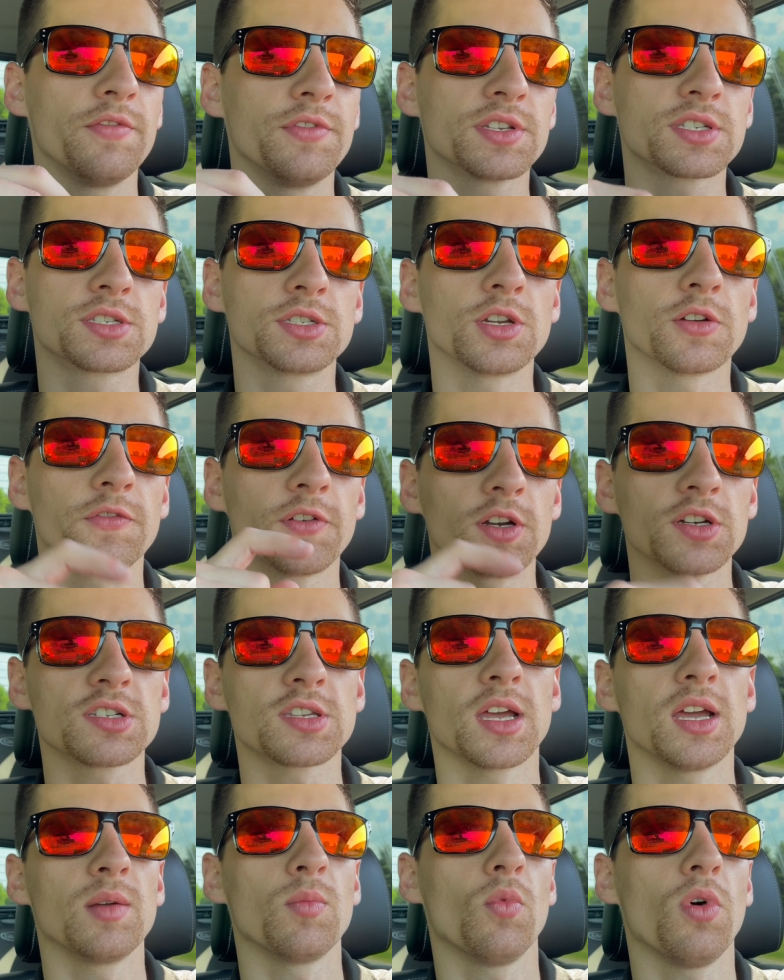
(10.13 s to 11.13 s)
this is your
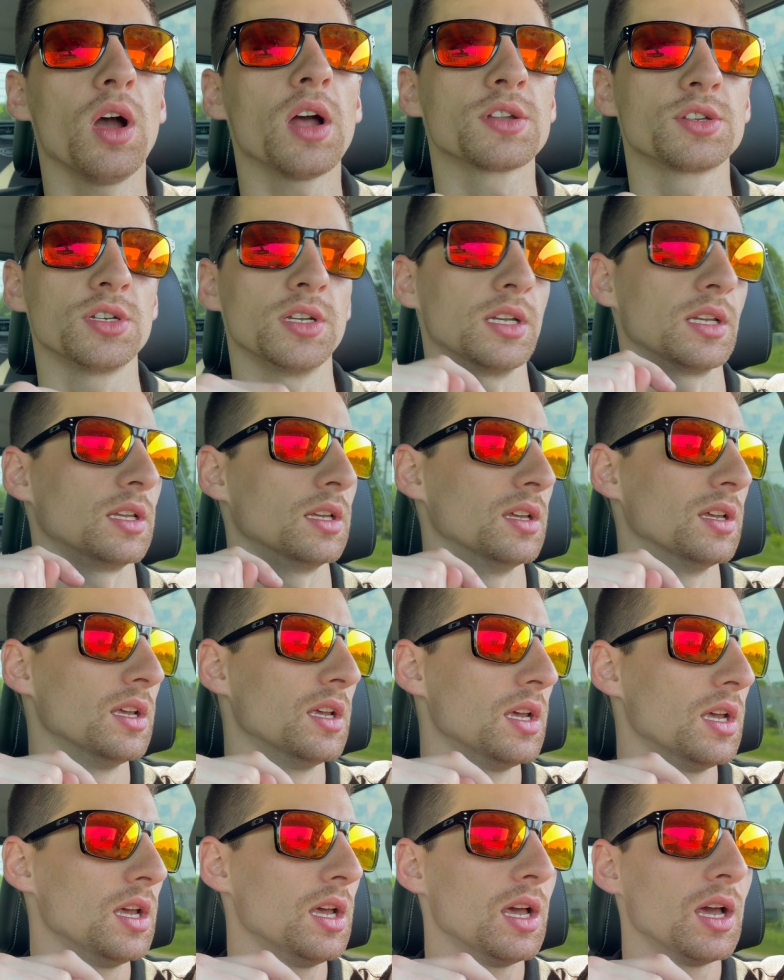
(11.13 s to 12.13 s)
first time watching,
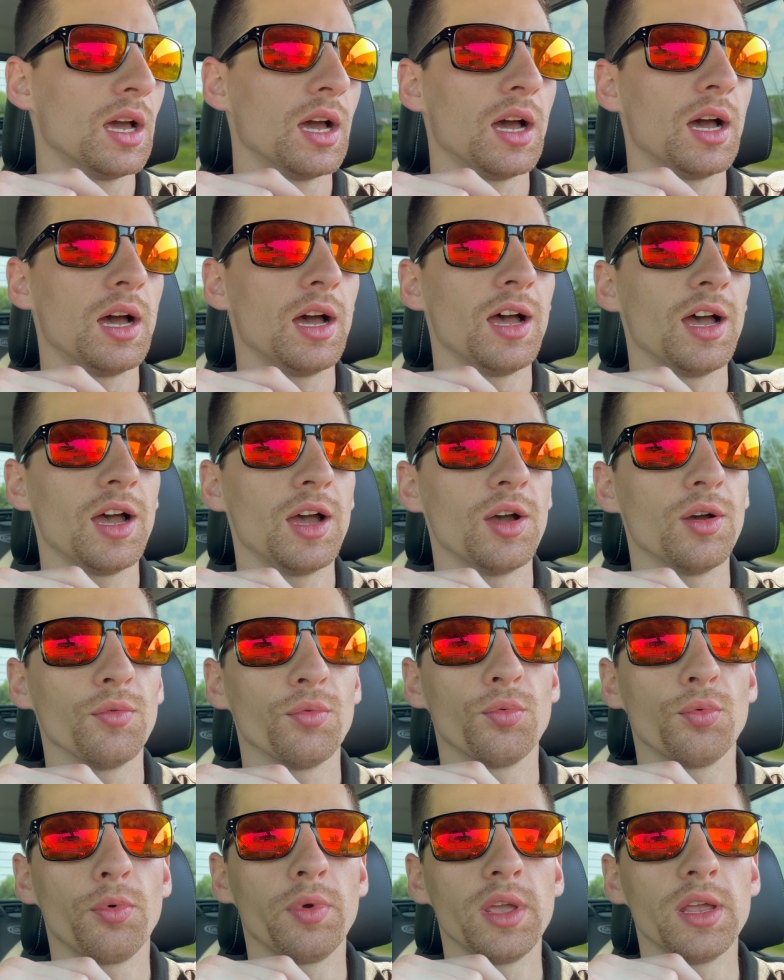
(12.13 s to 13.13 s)

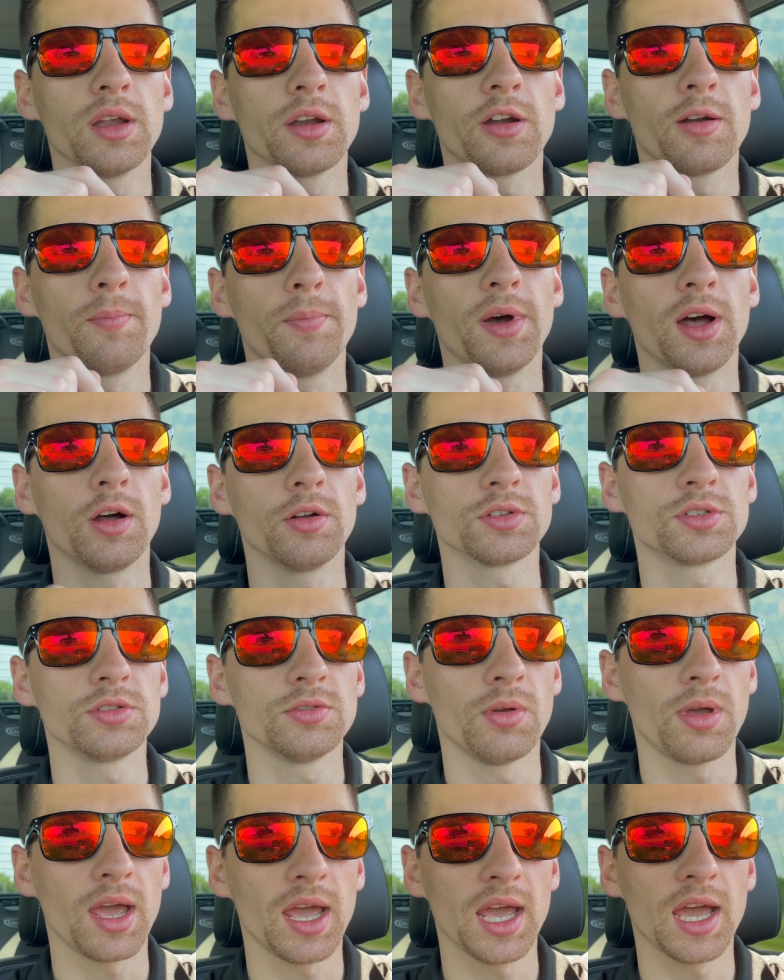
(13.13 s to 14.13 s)
we are about
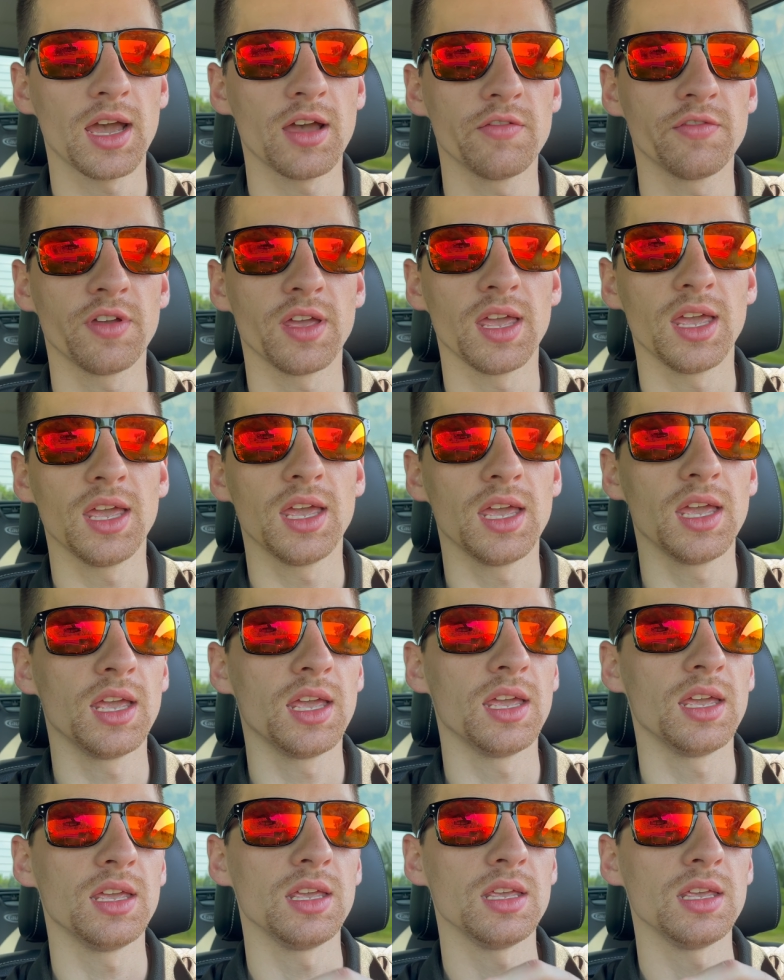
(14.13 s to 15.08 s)
to have a